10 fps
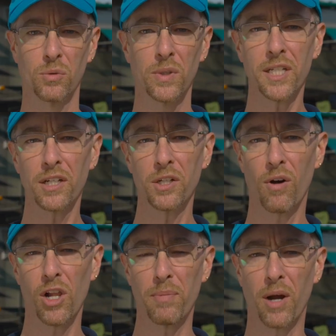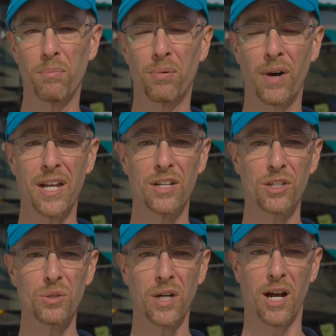We'll tell you all about brand
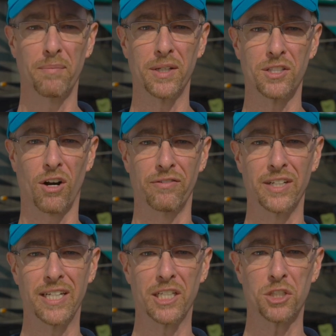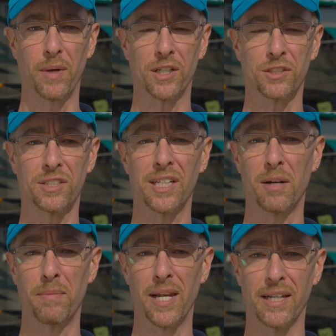new Cummins RV Geeks specials
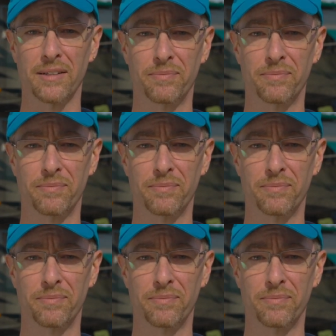in a minute.